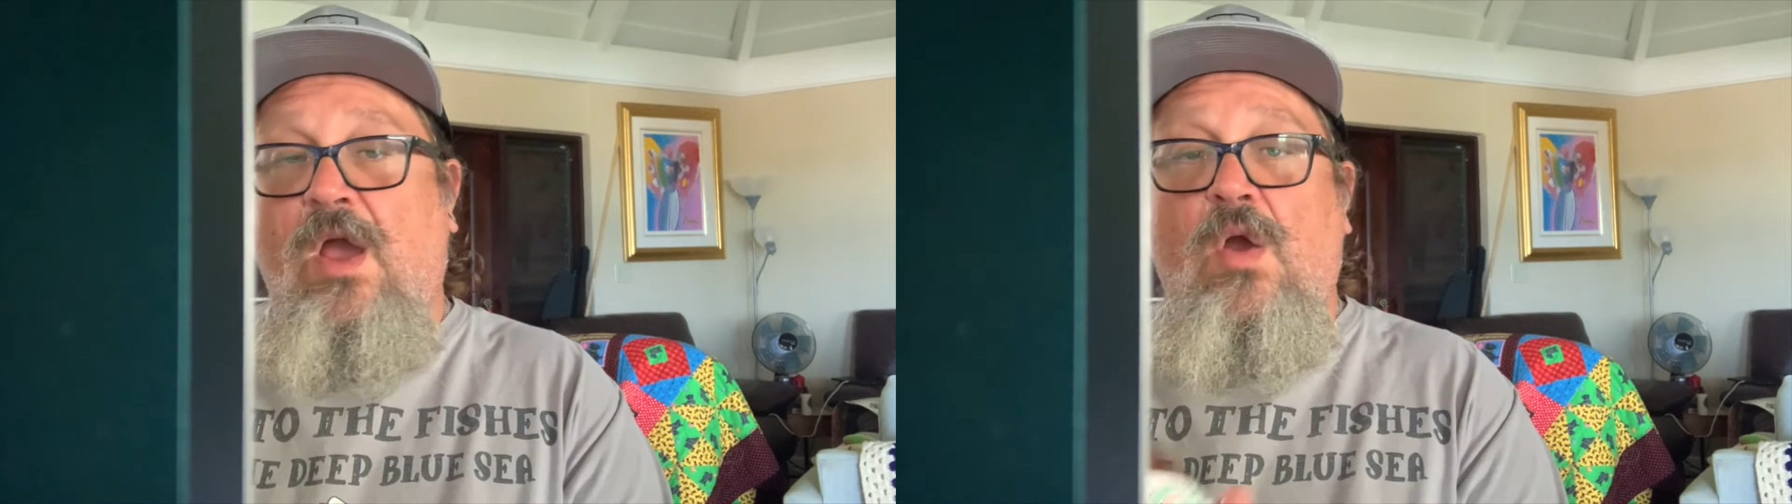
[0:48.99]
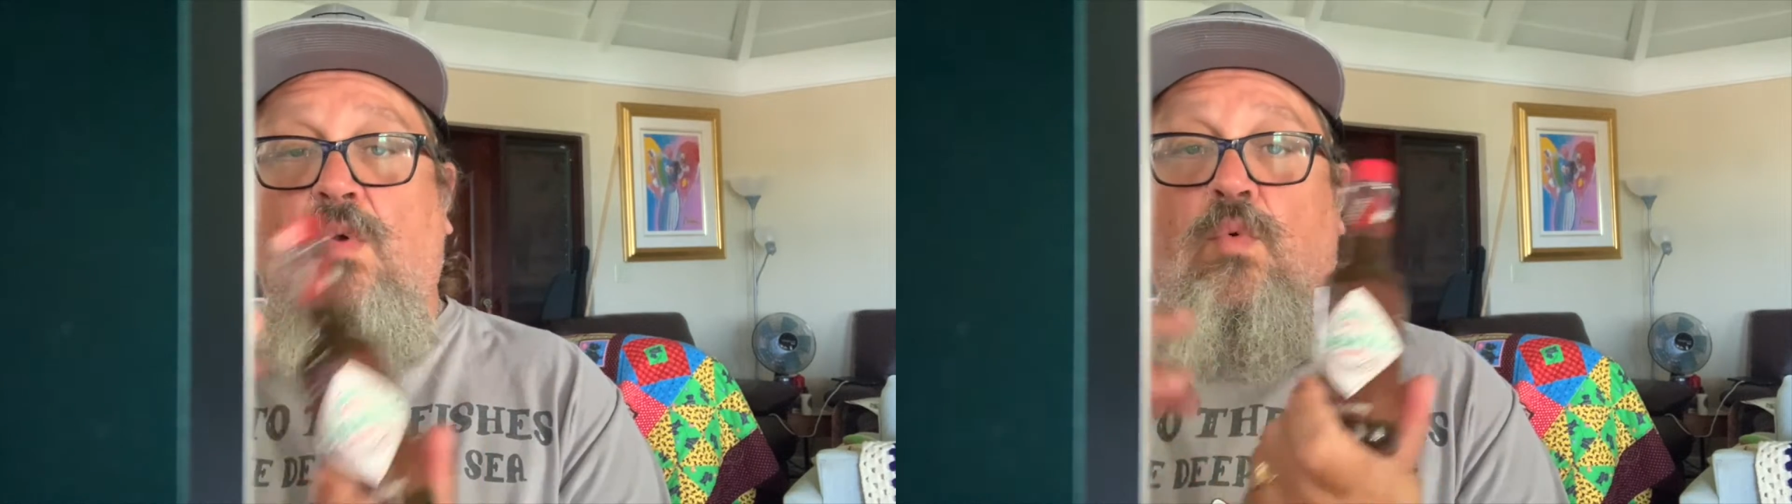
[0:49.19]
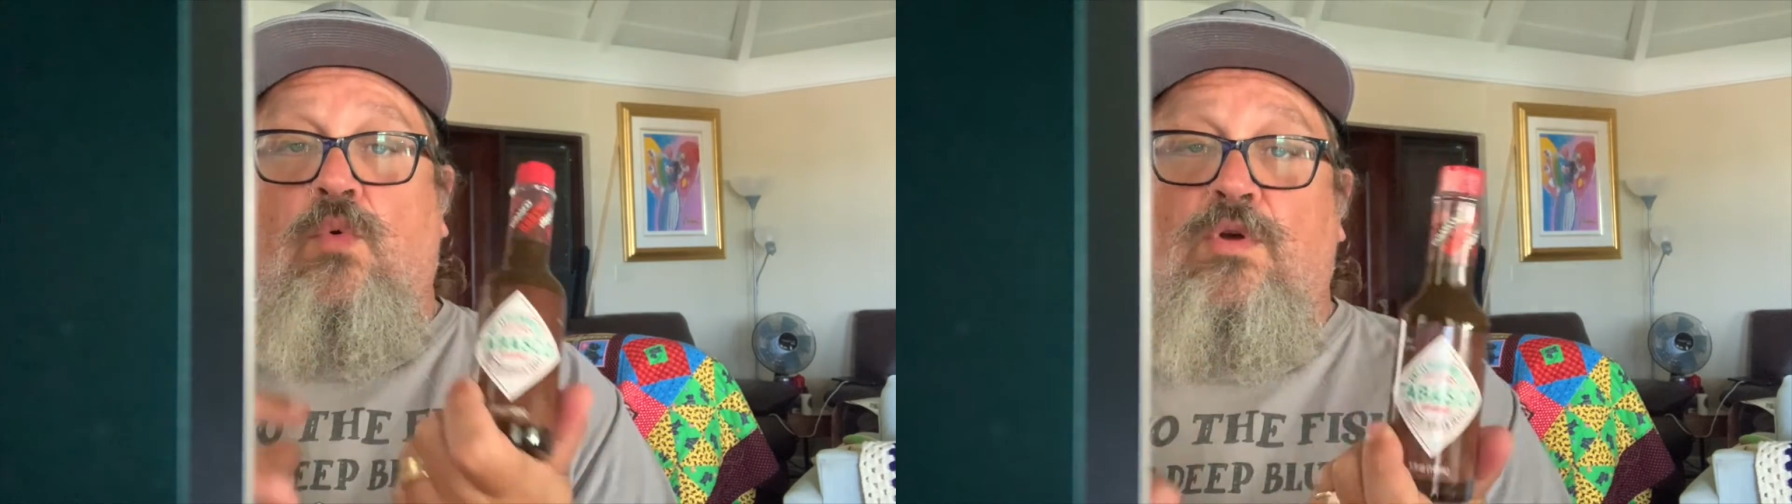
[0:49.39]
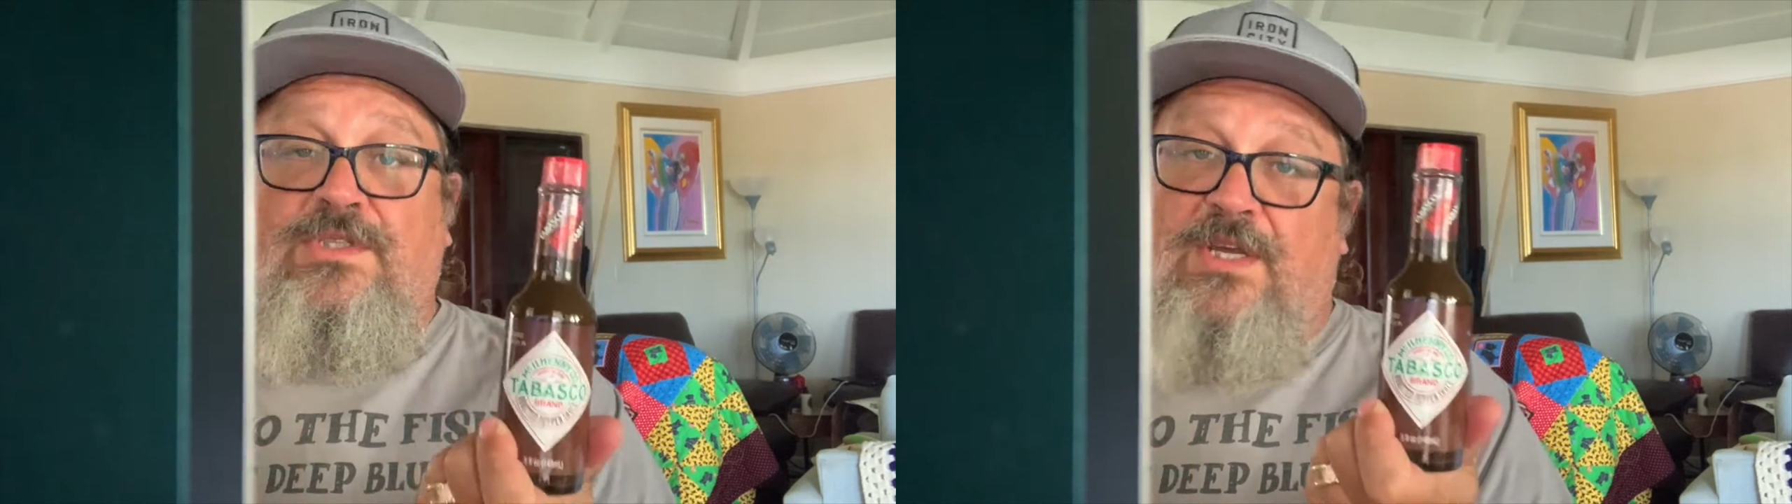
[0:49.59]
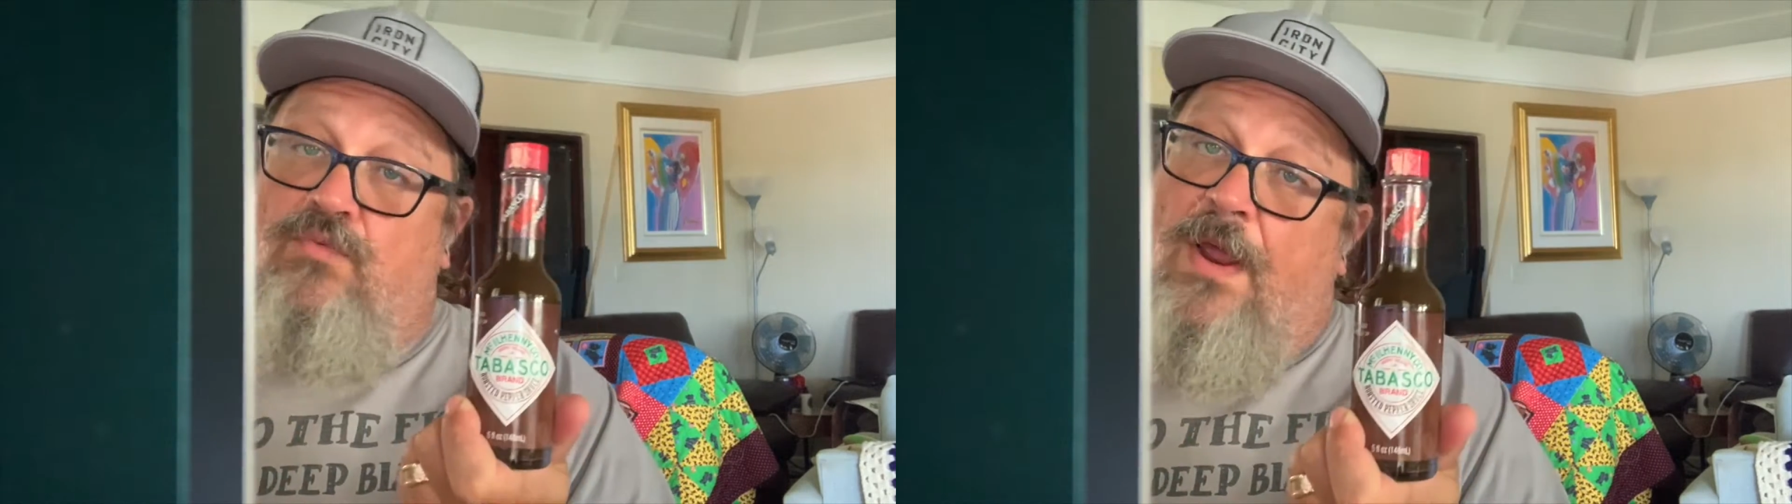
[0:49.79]

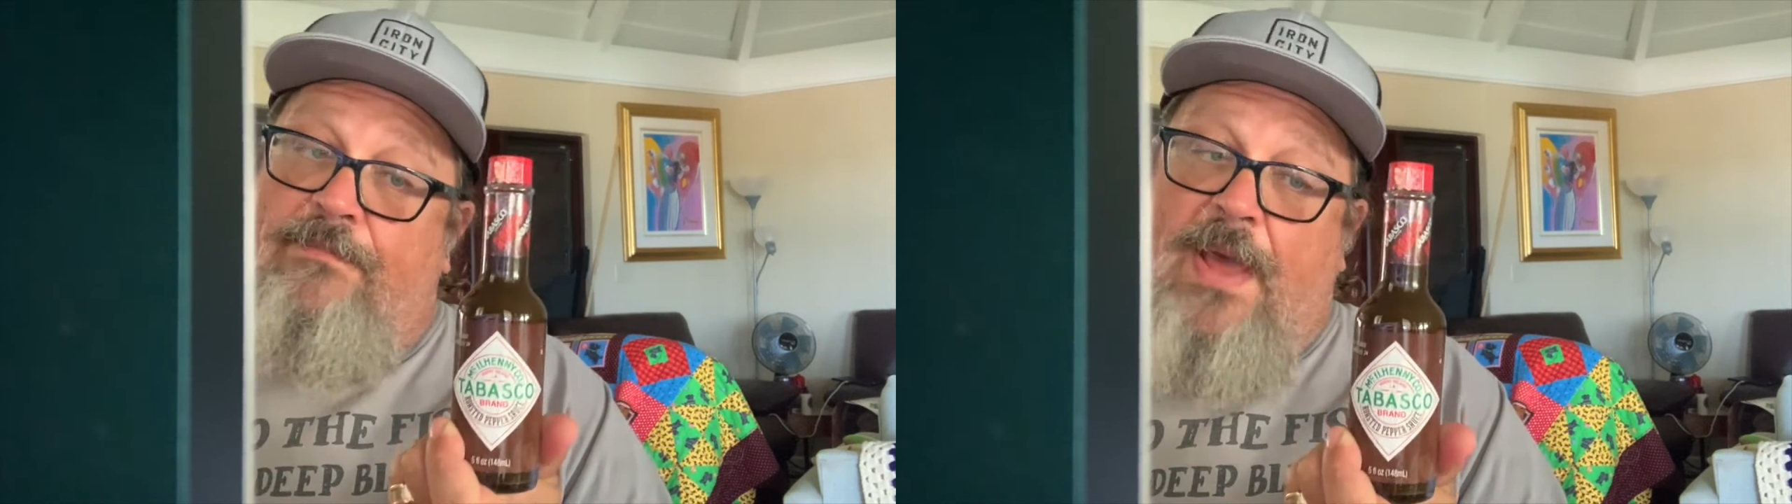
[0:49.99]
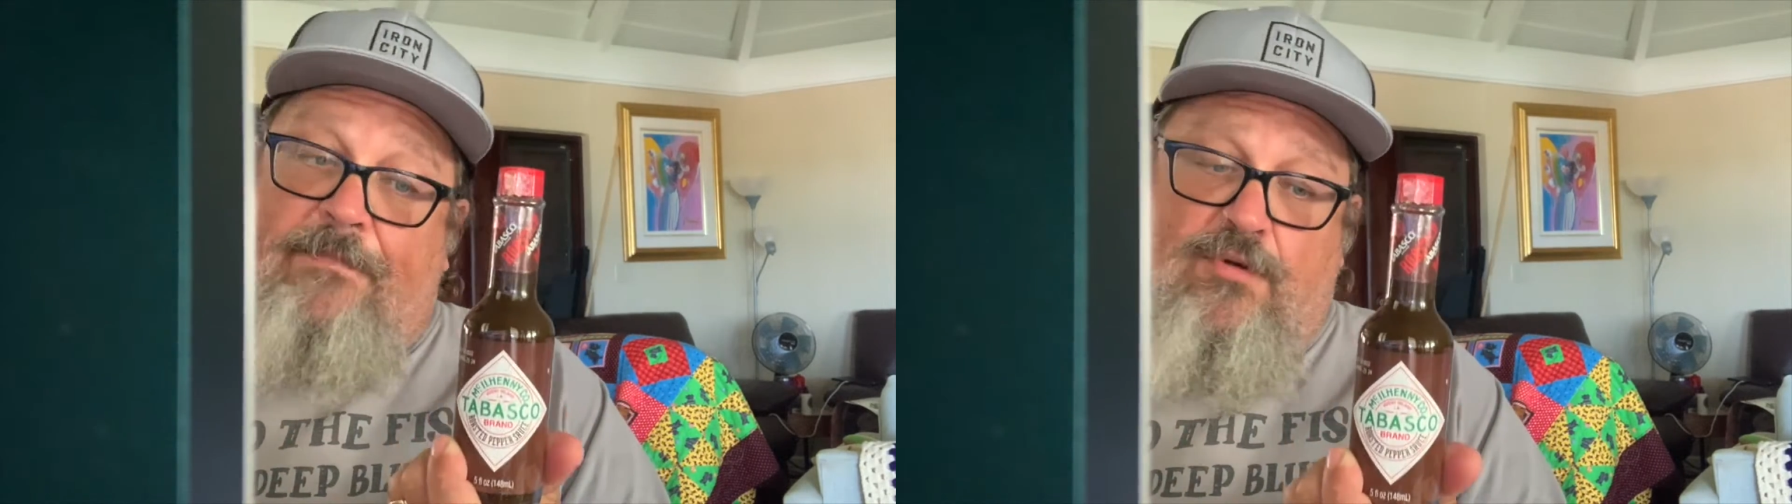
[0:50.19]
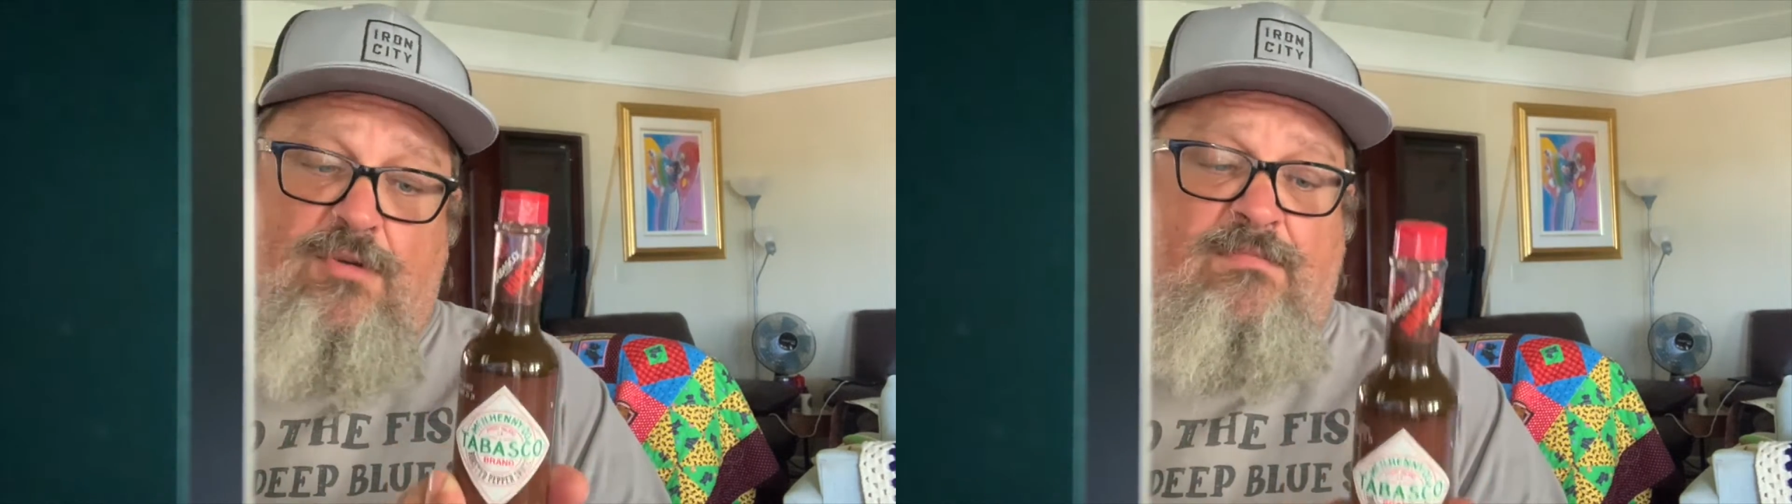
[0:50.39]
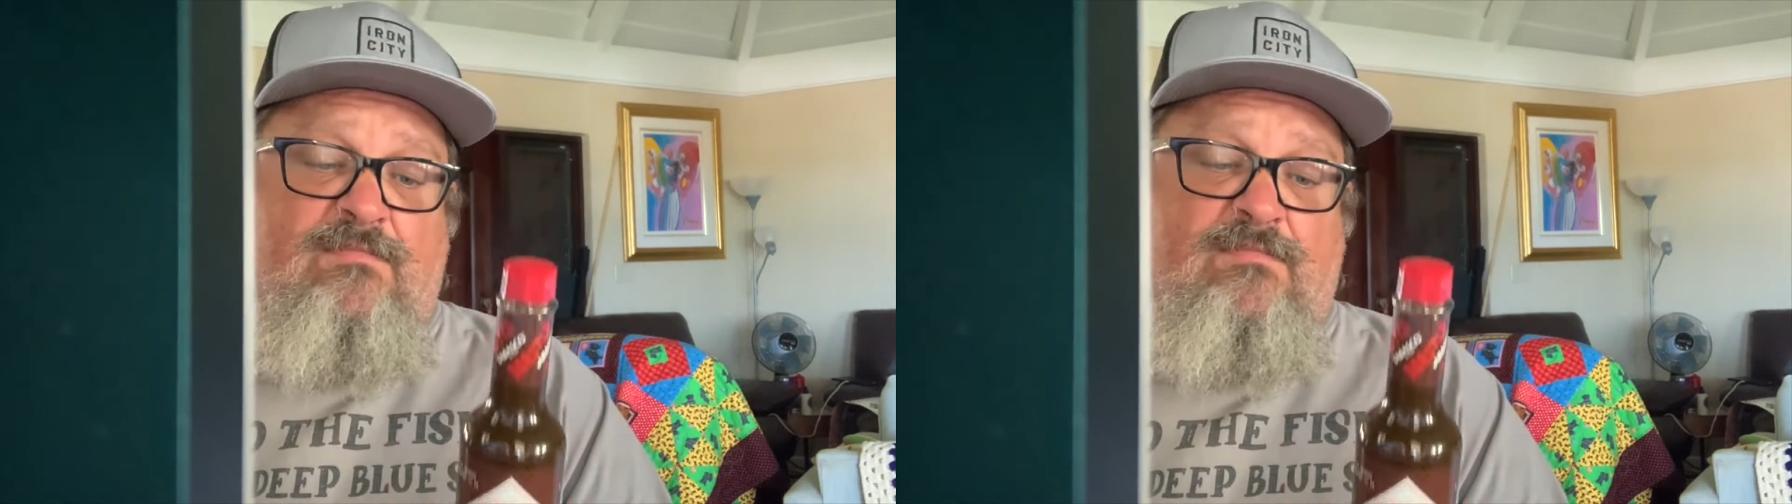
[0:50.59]
roasted red pepper,